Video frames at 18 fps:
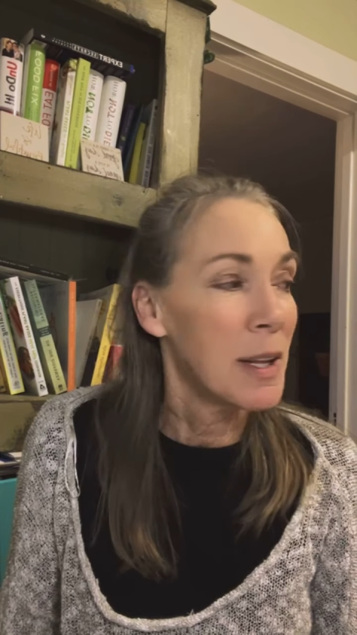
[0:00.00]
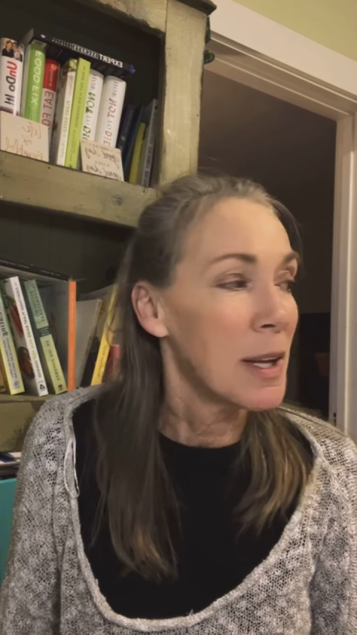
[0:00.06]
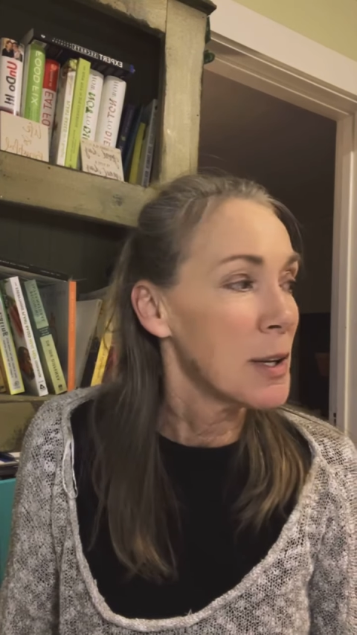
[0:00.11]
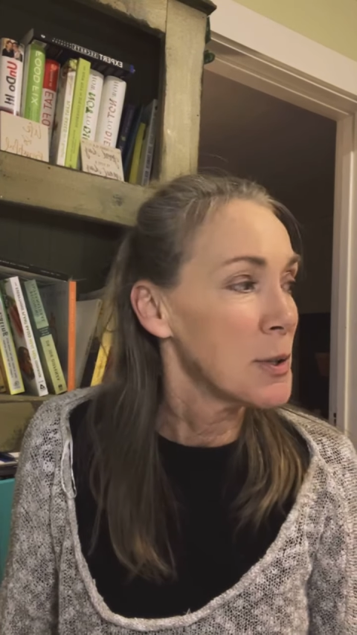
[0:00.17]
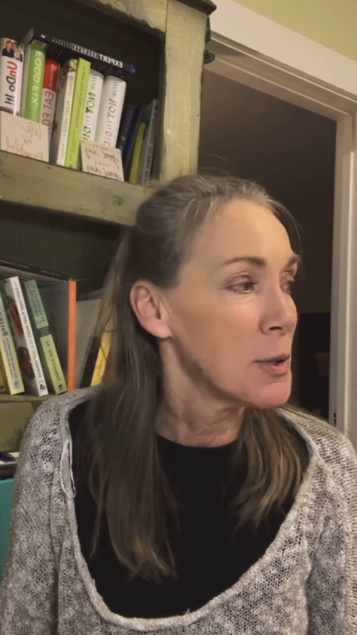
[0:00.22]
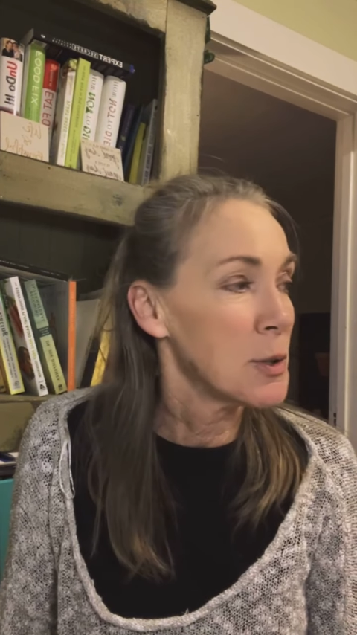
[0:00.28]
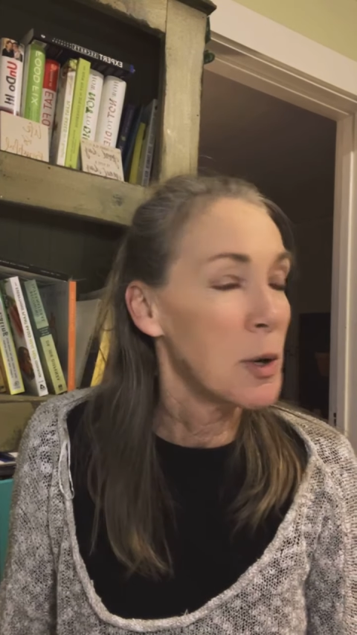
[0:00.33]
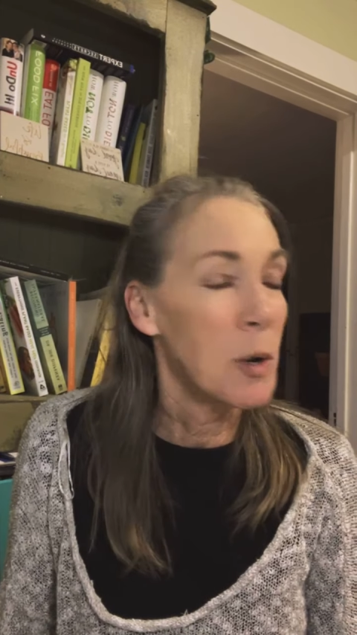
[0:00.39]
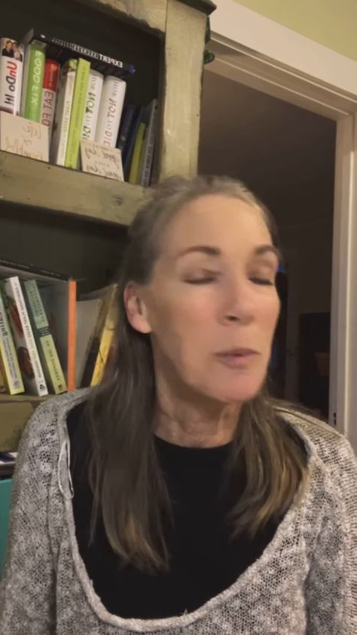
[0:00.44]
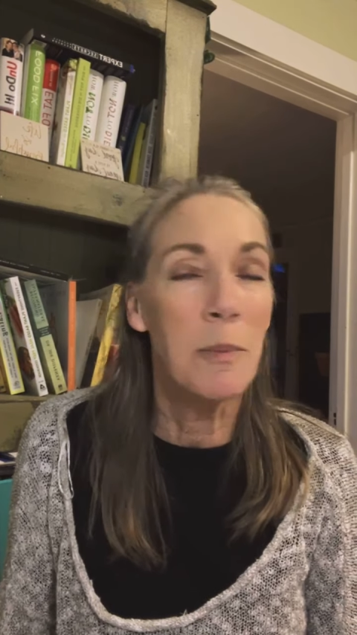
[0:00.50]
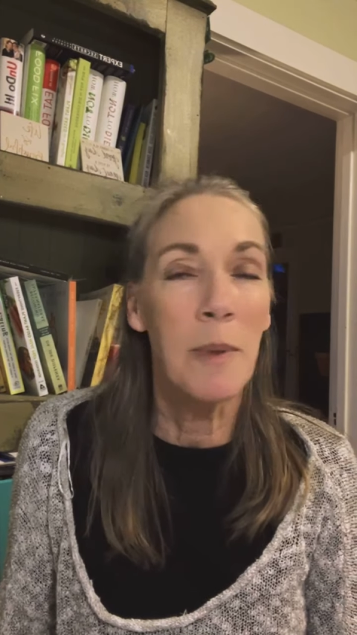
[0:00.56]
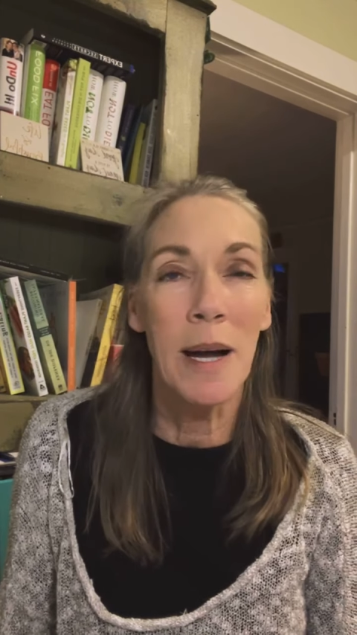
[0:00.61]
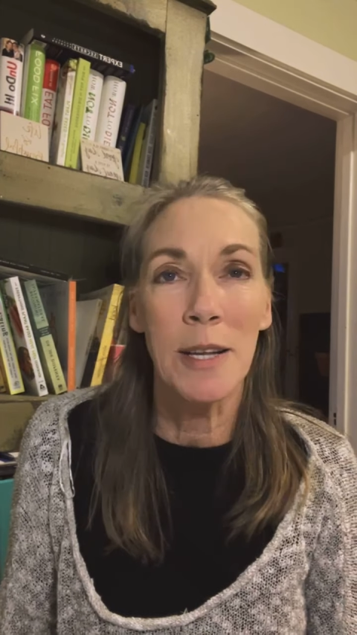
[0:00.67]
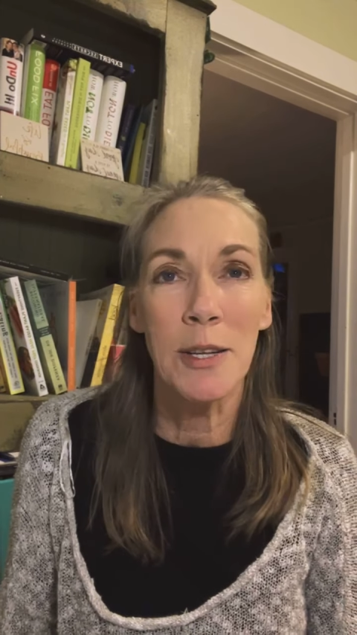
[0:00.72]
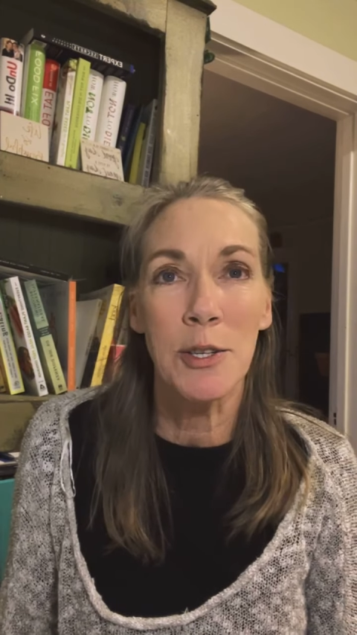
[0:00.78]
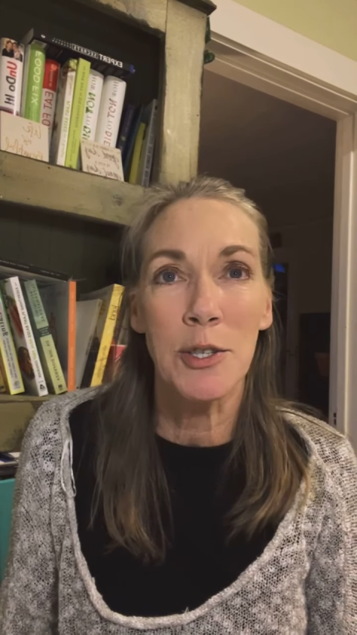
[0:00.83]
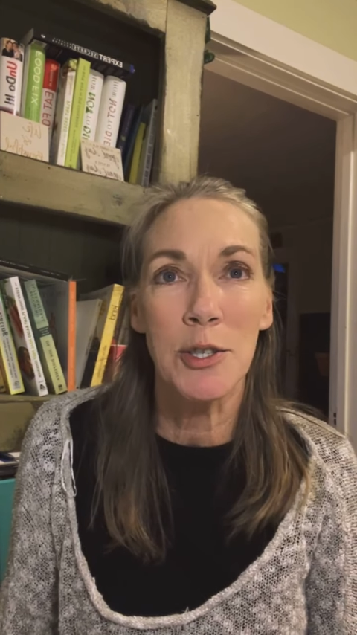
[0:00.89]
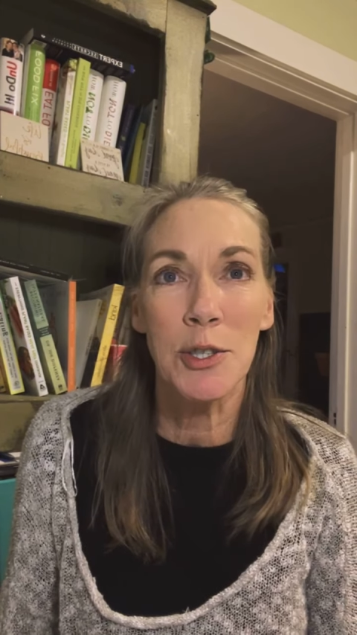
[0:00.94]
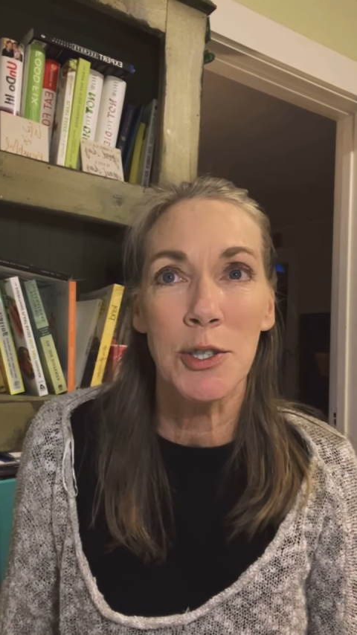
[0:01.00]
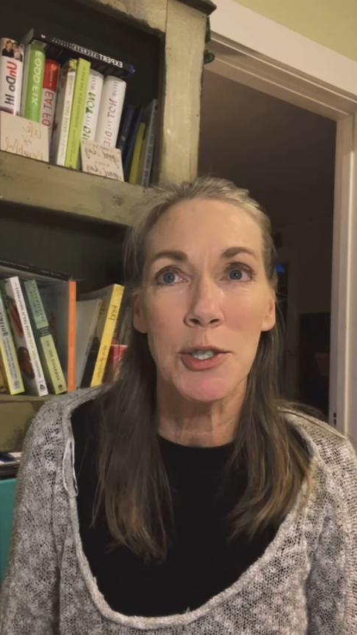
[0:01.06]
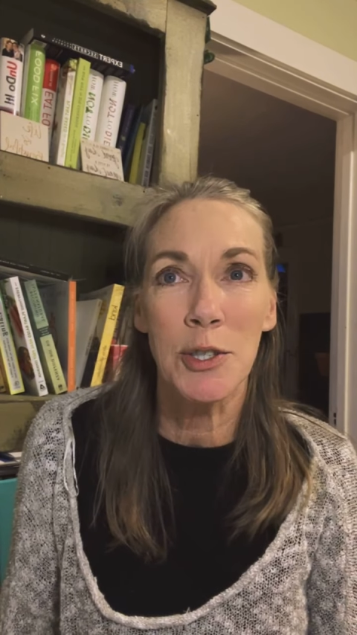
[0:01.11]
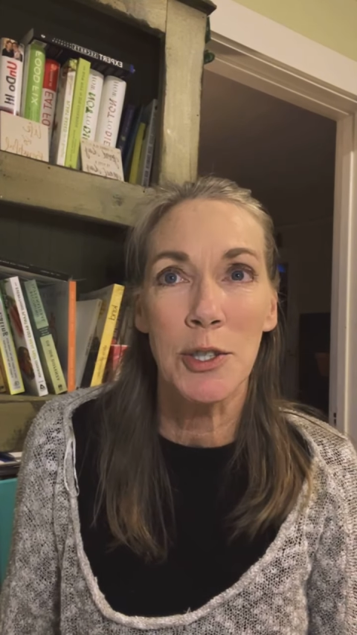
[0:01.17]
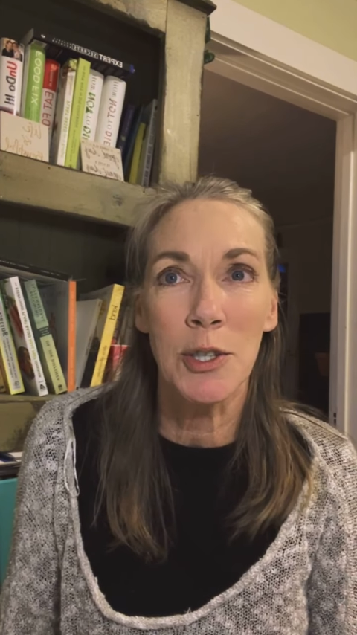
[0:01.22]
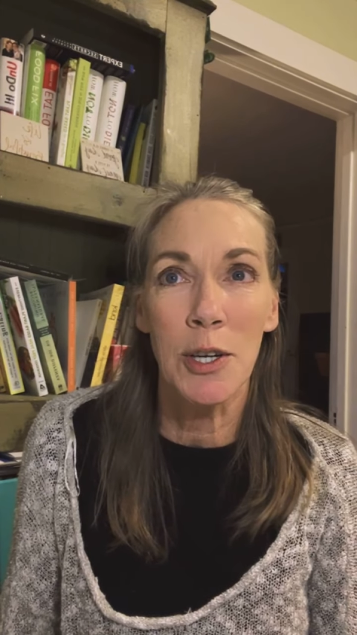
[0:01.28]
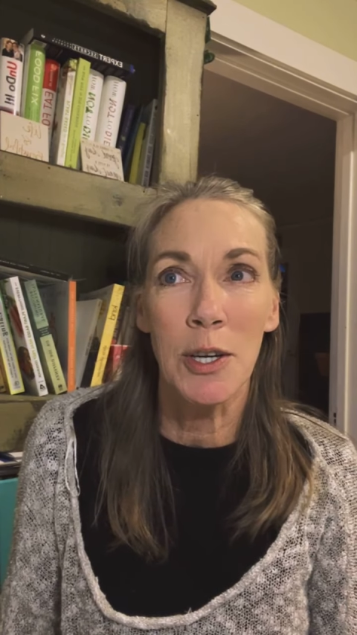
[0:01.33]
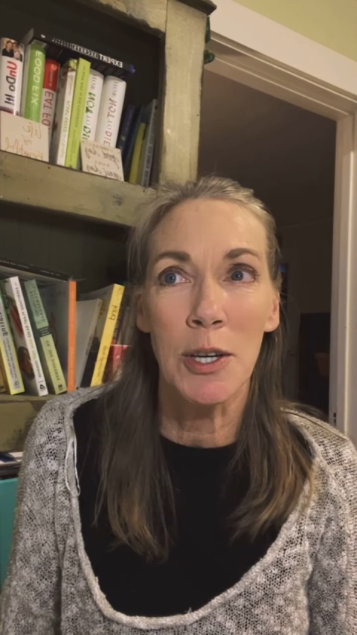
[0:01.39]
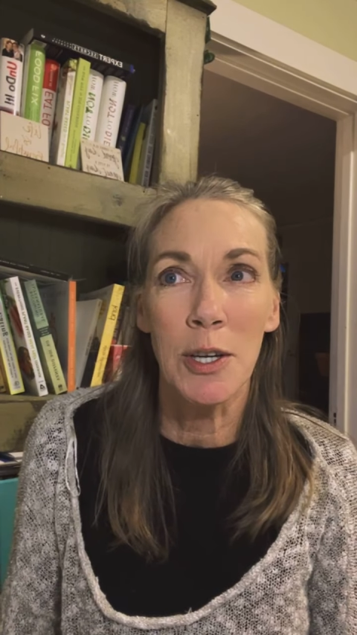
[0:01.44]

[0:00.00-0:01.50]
like so much